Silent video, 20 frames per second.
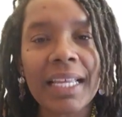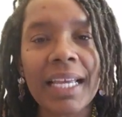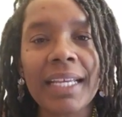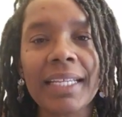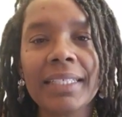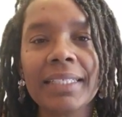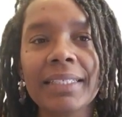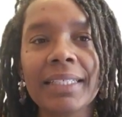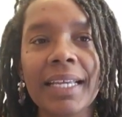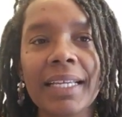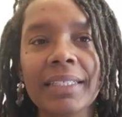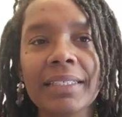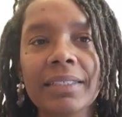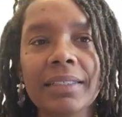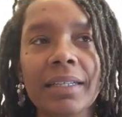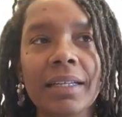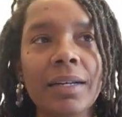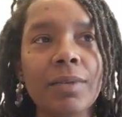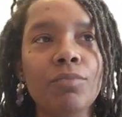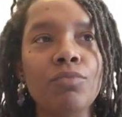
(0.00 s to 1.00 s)

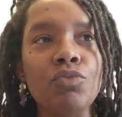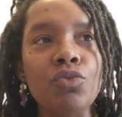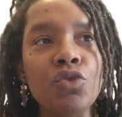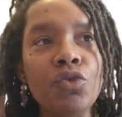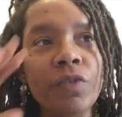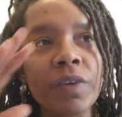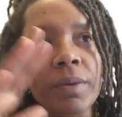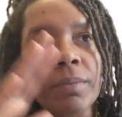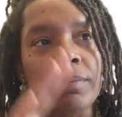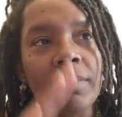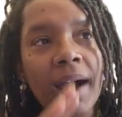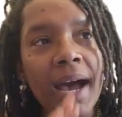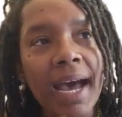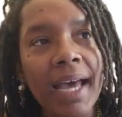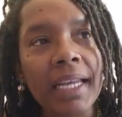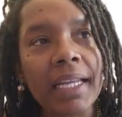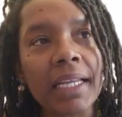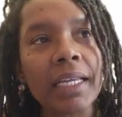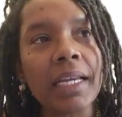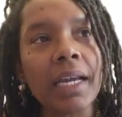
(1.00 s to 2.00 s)
that moving
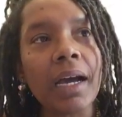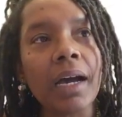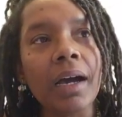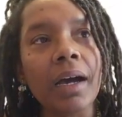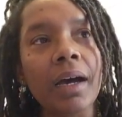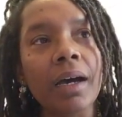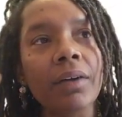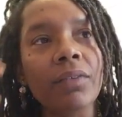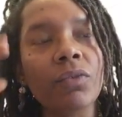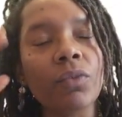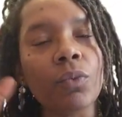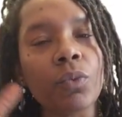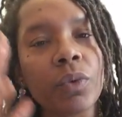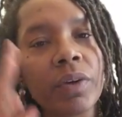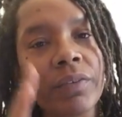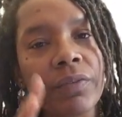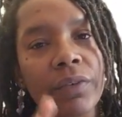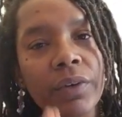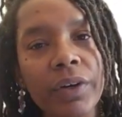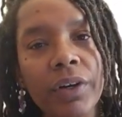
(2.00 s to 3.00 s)
body of
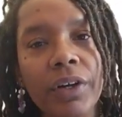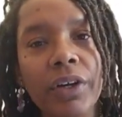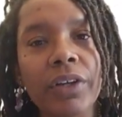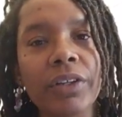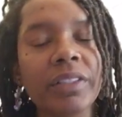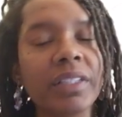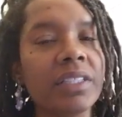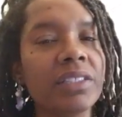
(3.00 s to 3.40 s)
river